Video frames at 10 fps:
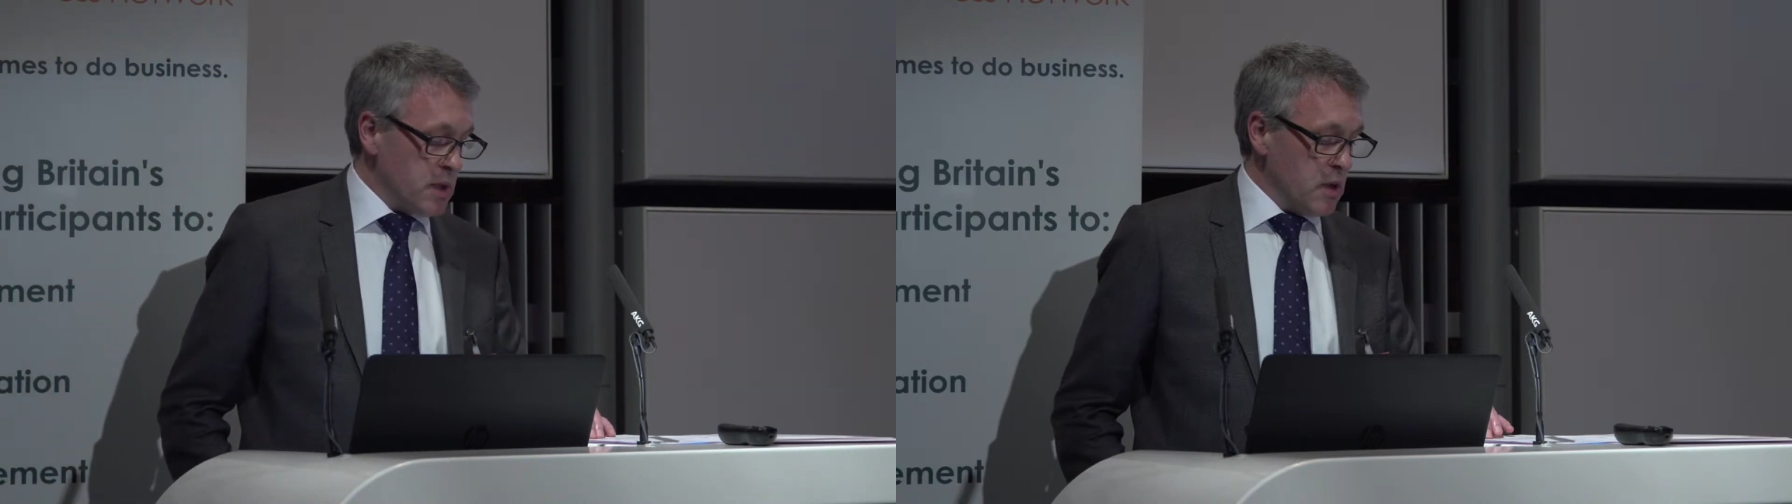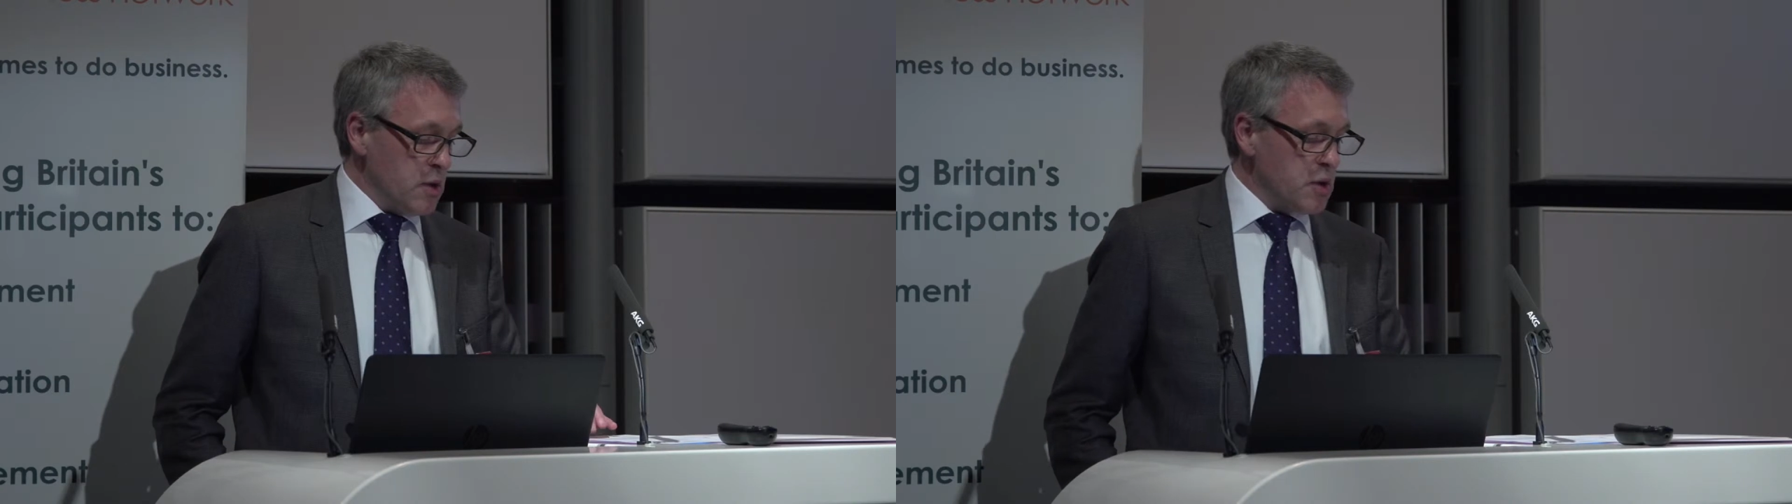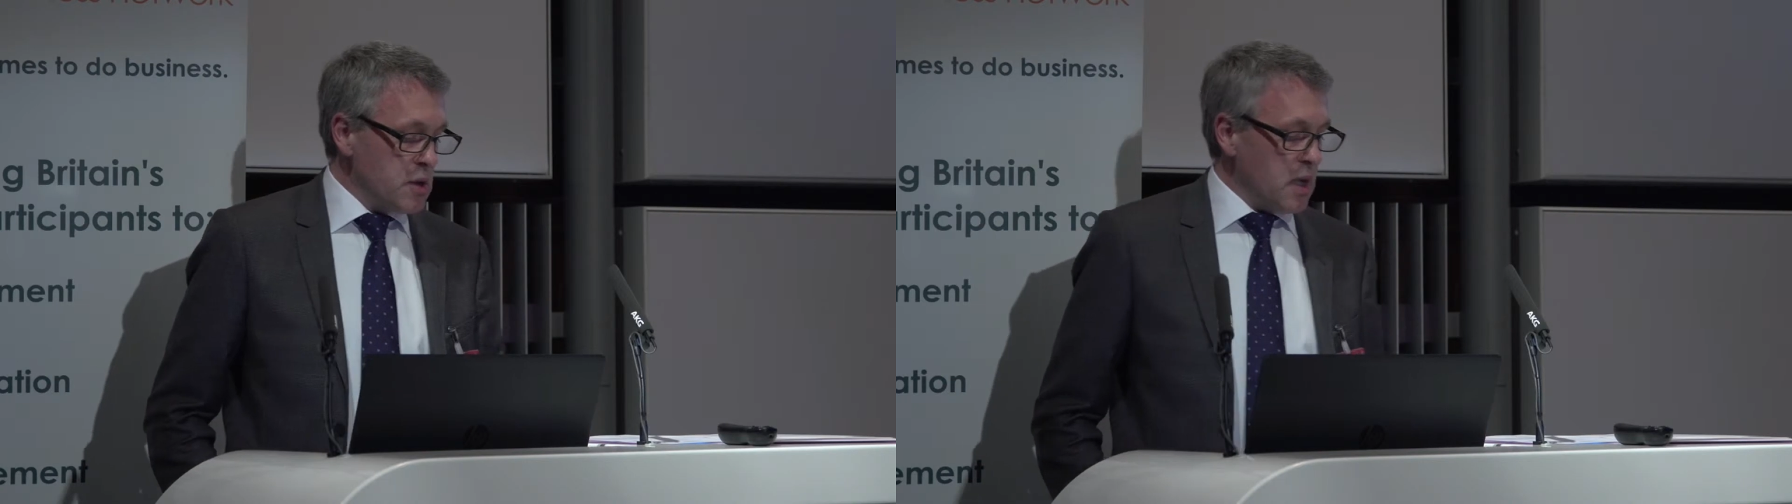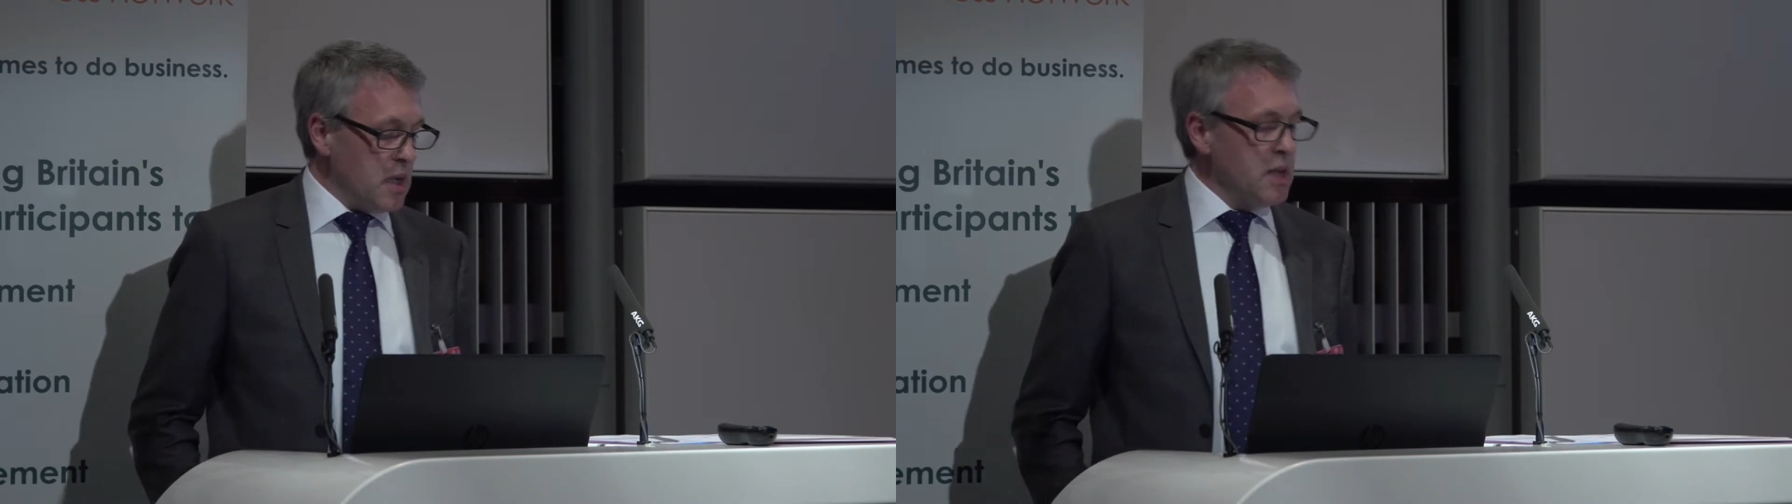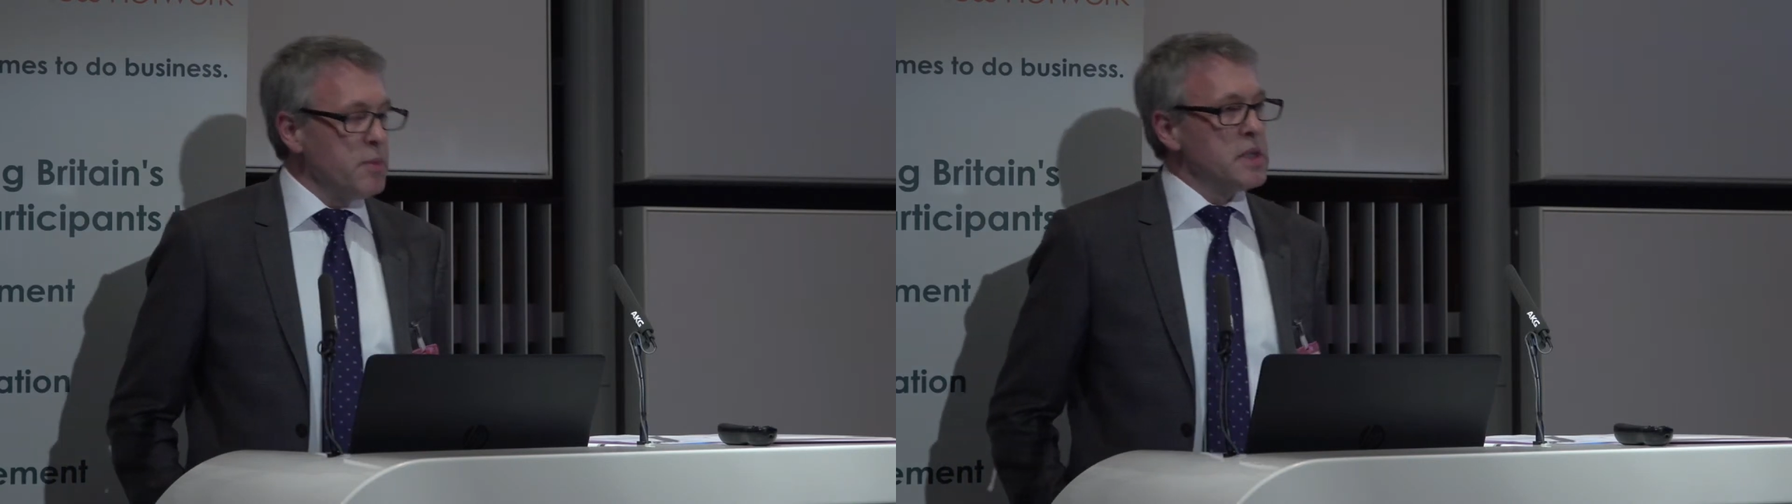solutions are
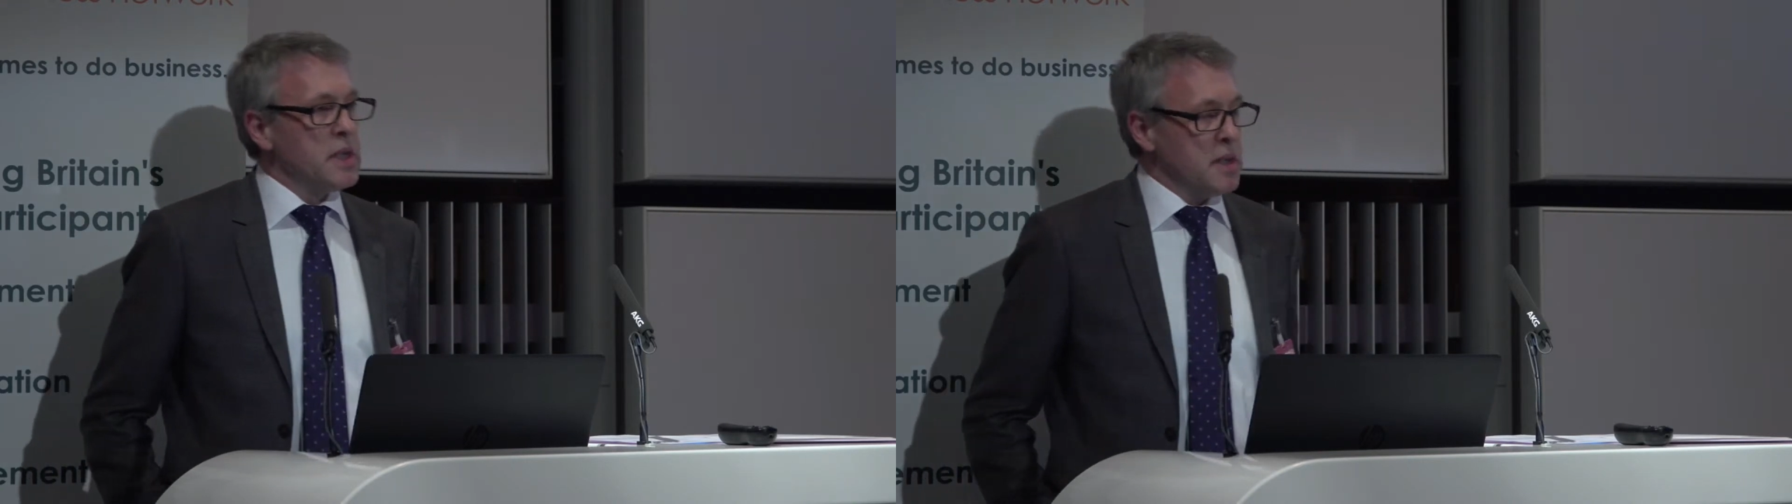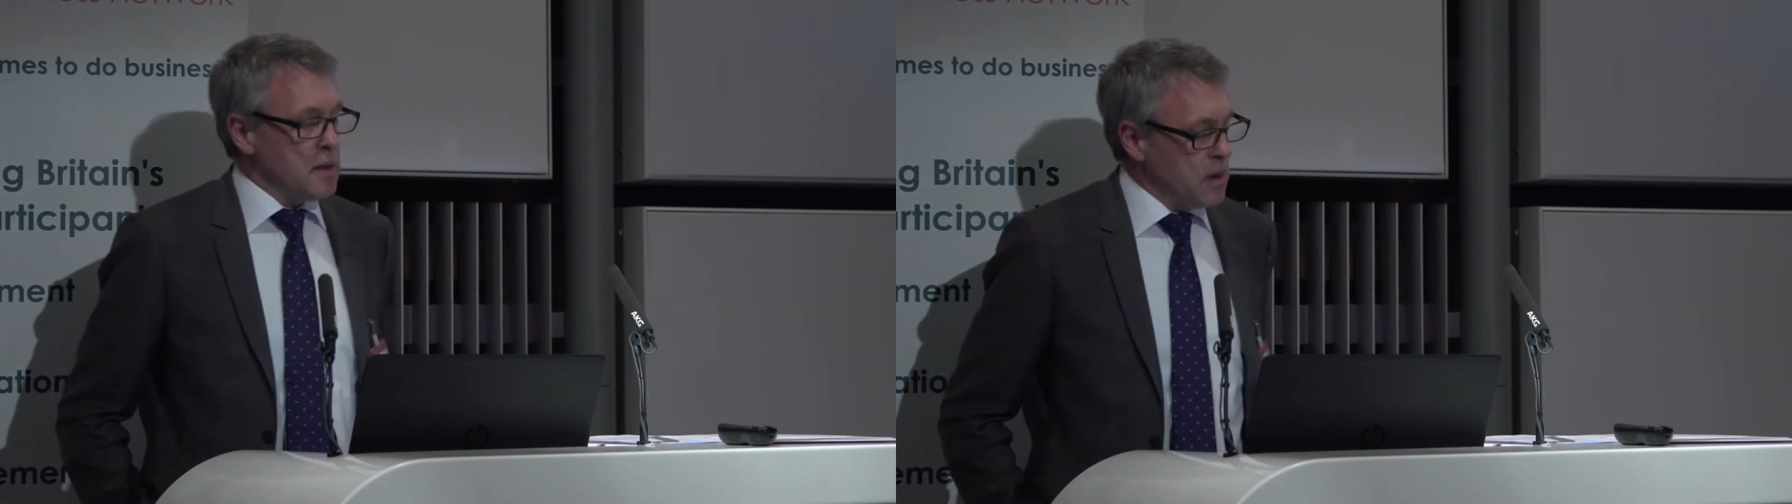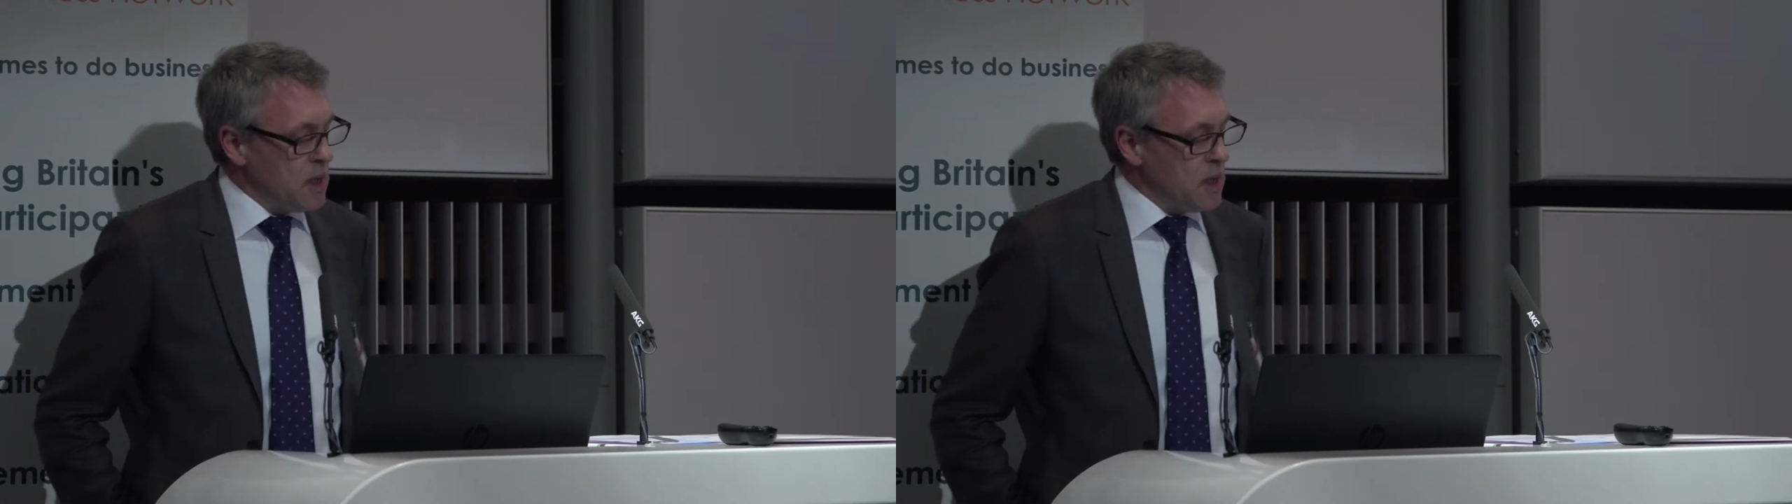limited